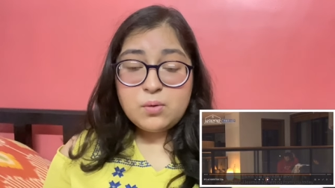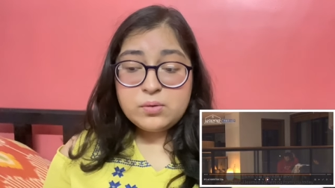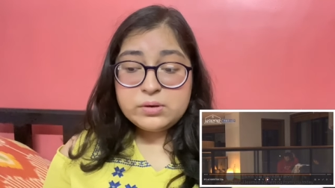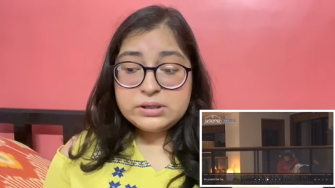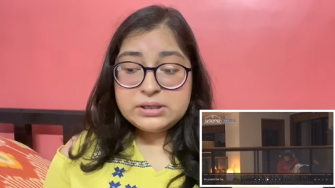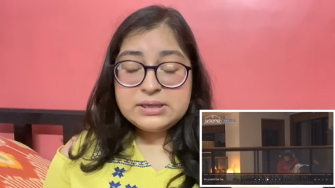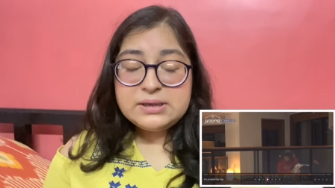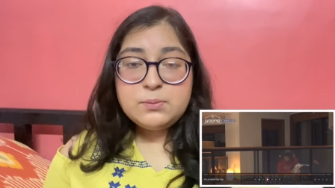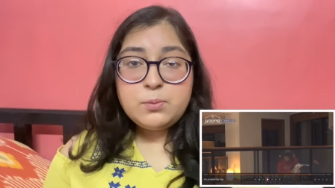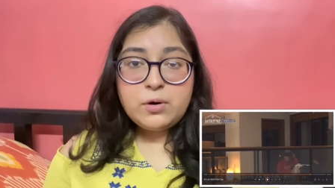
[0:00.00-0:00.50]

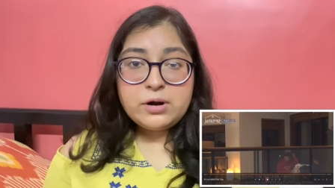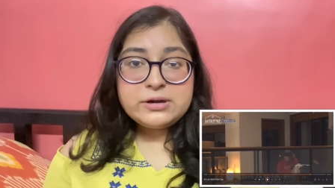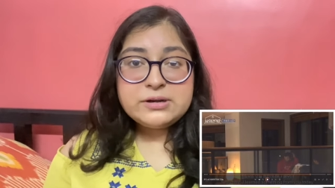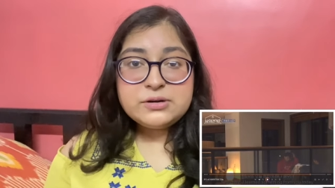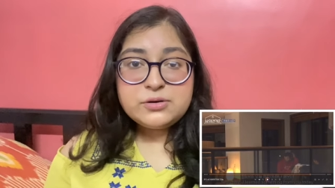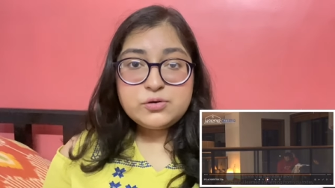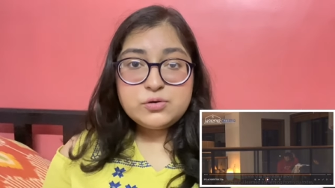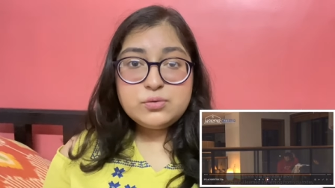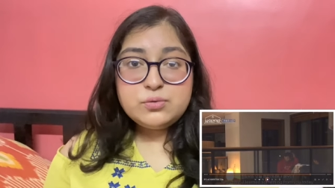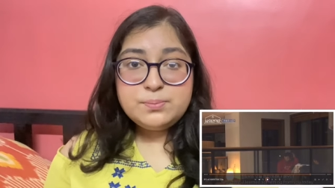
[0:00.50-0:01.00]
he
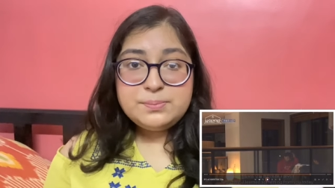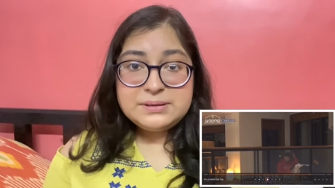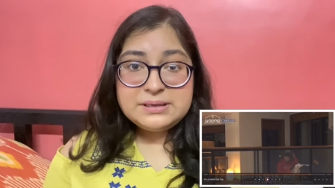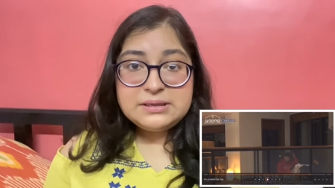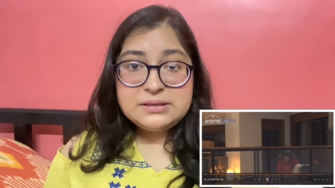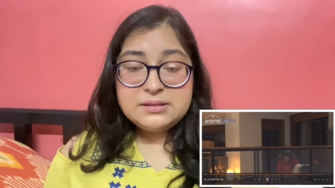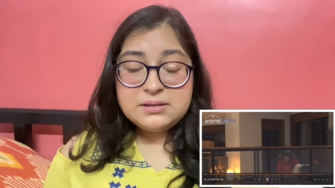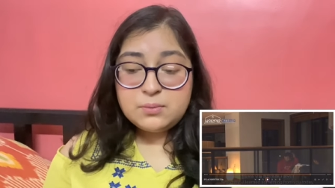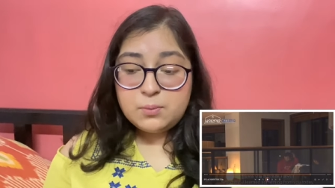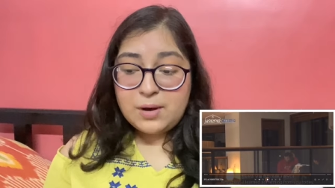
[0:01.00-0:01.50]
wanted to
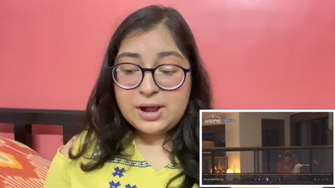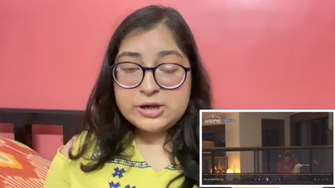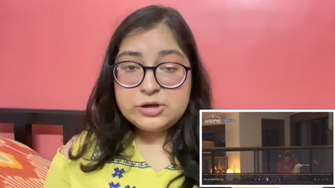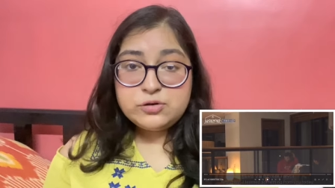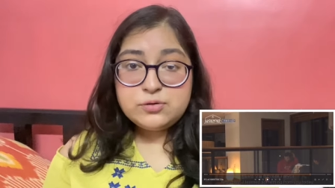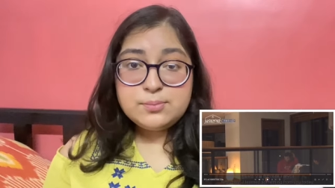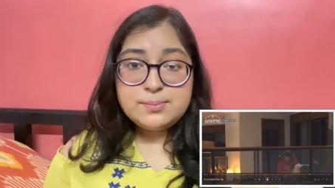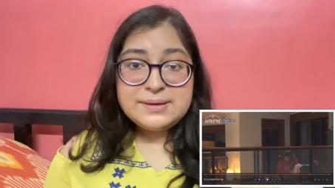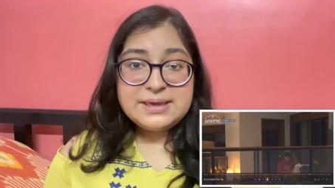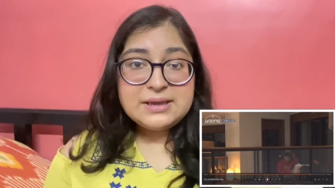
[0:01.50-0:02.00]
be the
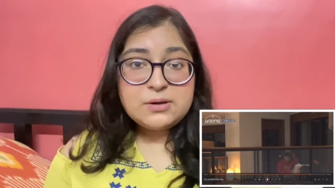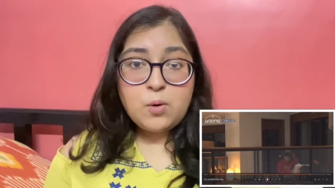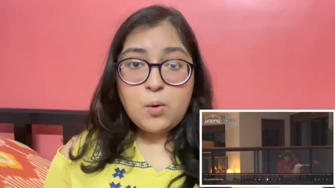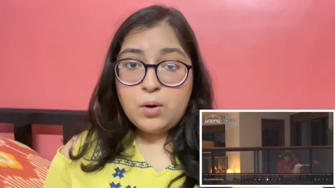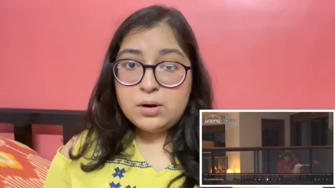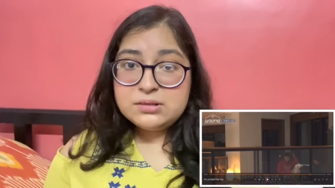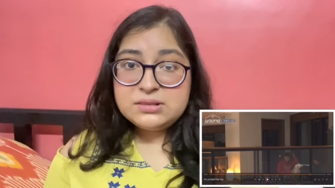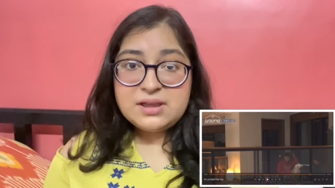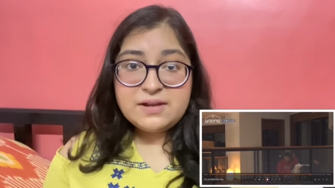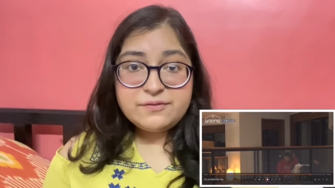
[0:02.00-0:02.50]
one to make
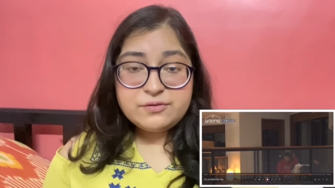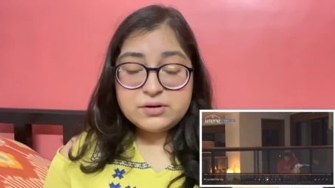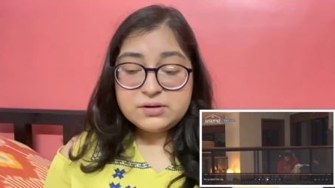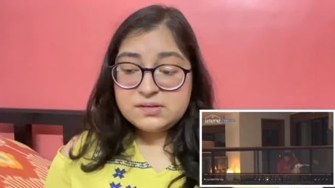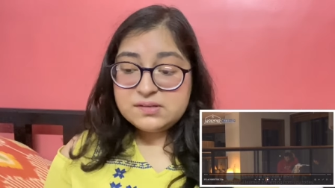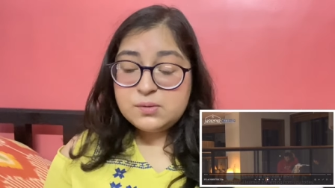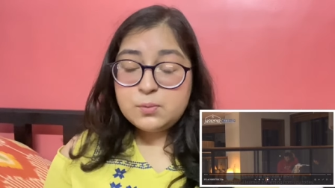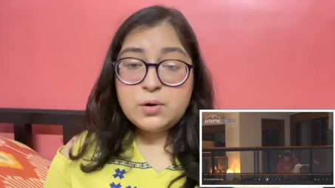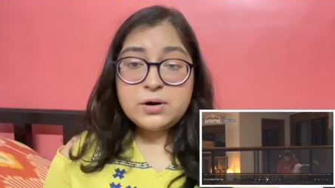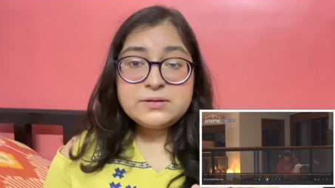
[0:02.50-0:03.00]
all the
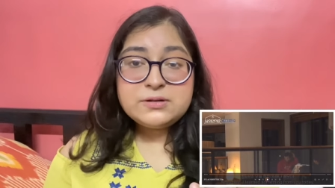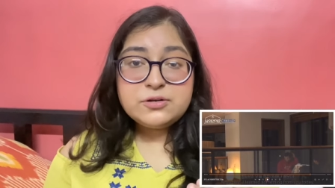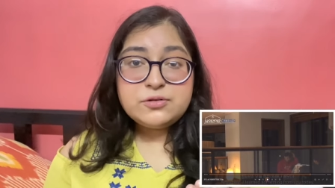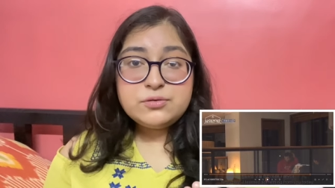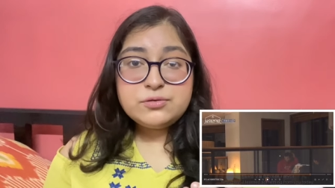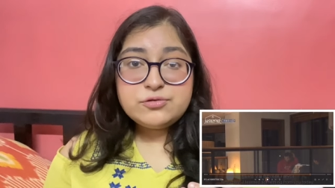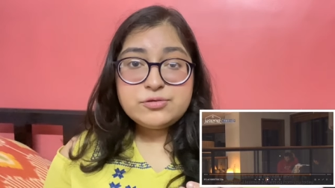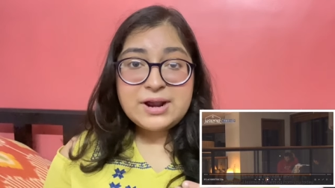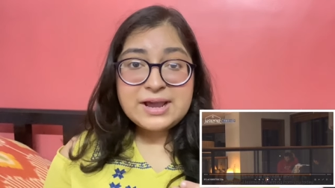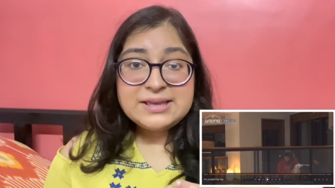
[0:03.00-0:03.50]
efforts. He wanted
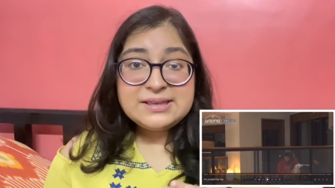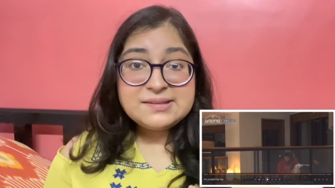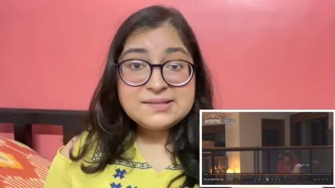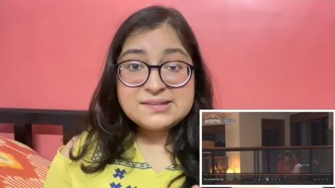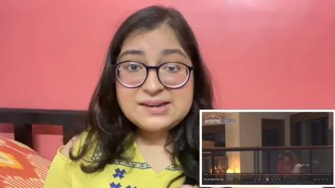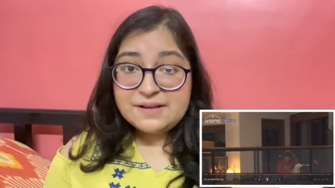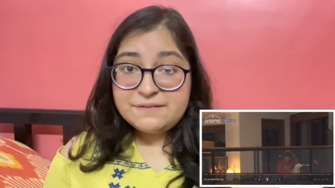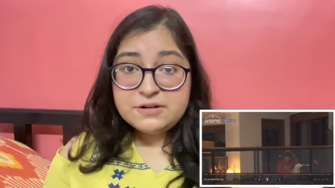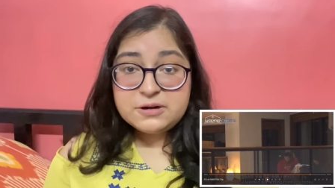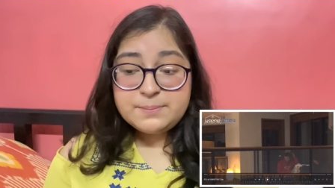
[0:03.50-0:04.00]
to try
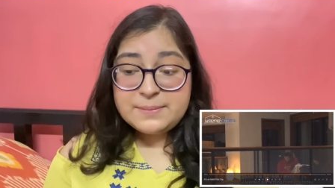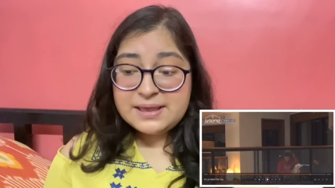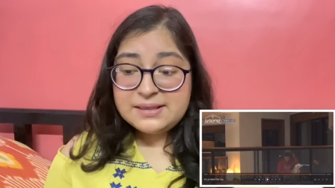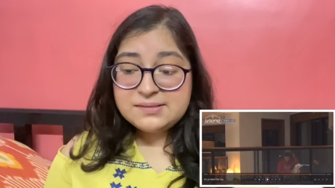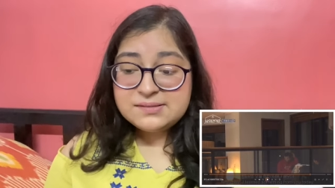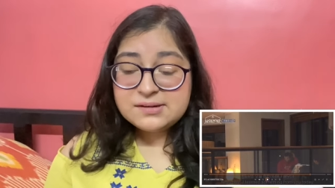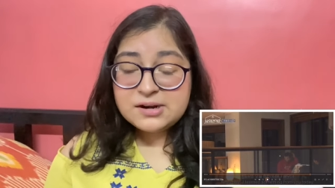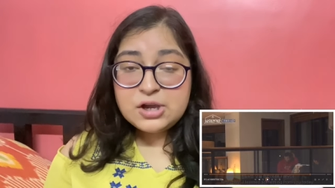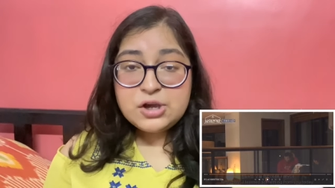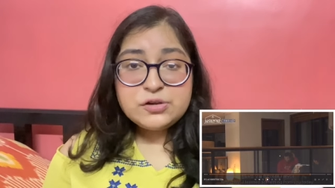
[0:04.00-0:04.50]
his level
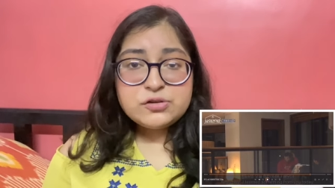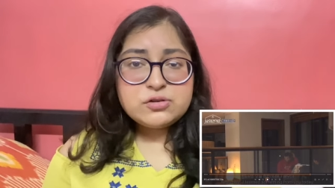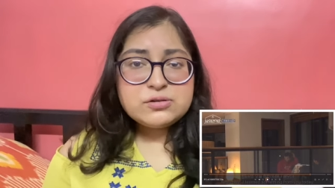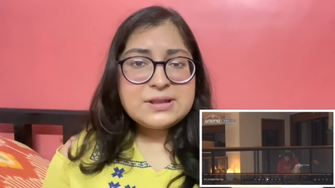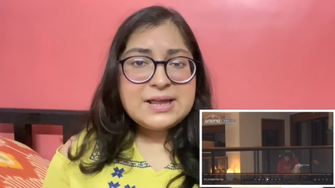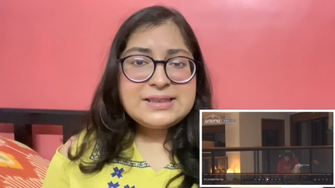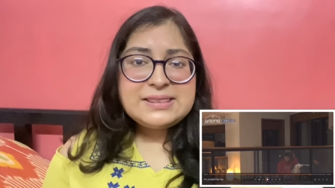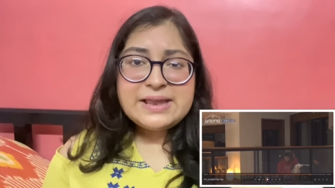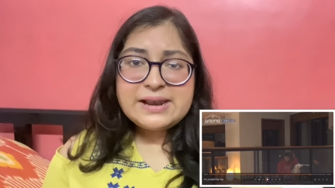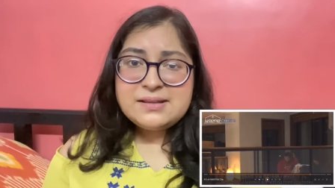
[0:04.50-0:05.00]
best so
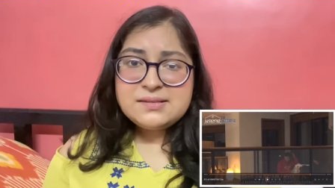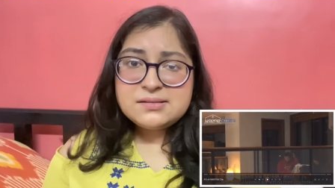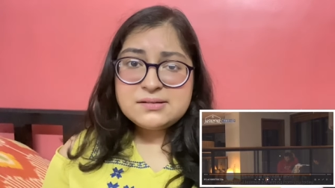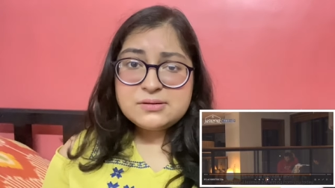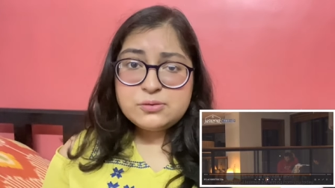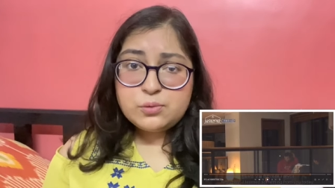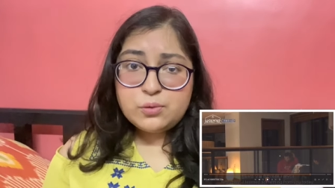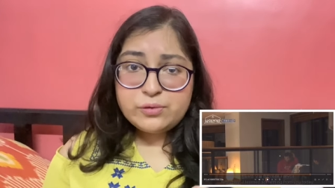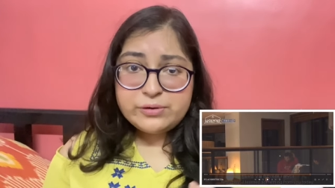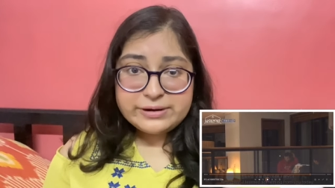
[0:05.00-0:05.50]
that there is
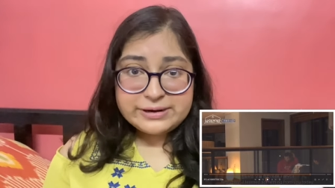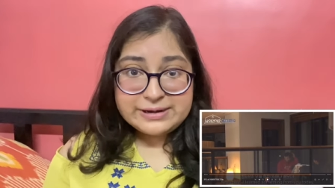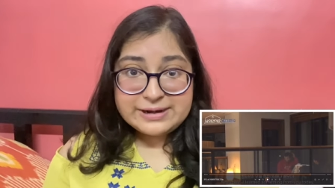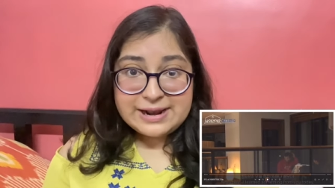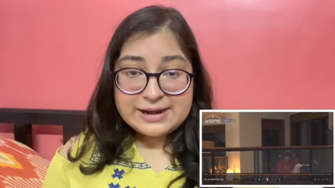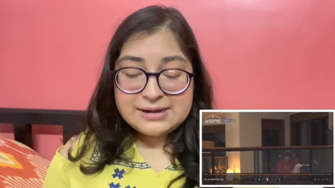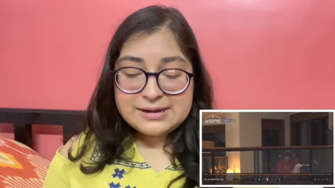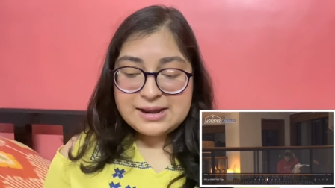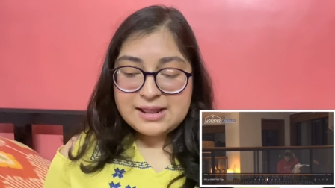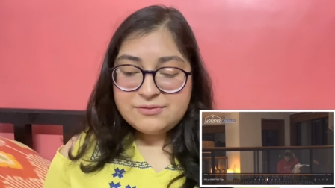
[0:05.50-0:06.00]
no
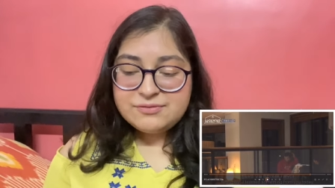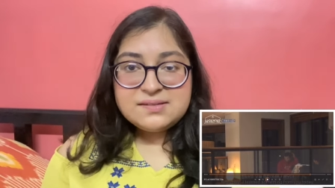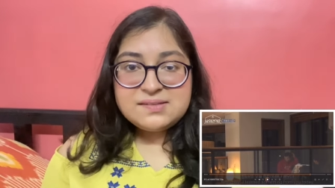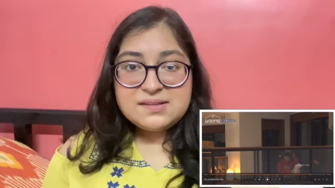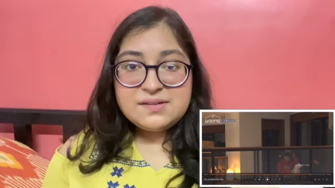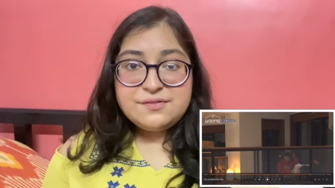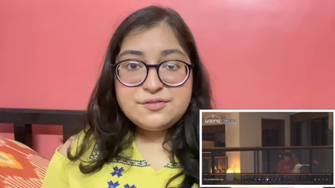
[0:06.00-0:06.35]
regret left.